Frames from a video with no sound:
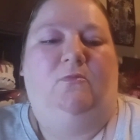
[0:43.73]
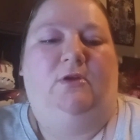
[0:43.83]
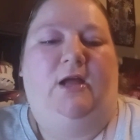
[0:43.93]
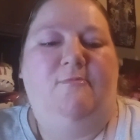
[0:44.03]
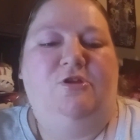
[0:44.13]
What
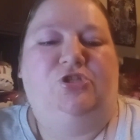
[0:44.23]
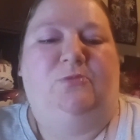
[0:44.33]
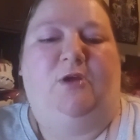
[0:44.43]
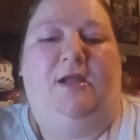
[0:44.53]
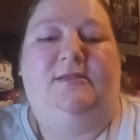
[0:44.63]
how much the
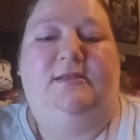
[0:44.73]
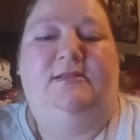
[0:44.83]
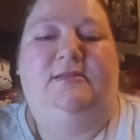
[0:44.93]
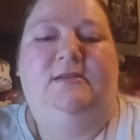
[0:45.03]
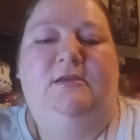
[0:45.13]
price
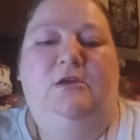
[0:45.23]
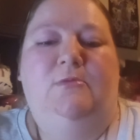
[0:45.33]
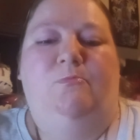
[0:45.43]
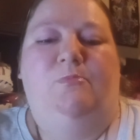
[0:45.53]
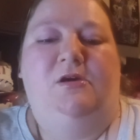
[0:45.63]
is,
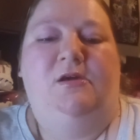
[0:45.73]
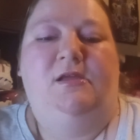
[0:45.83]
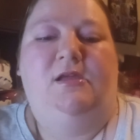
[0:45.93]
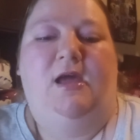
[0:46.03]
but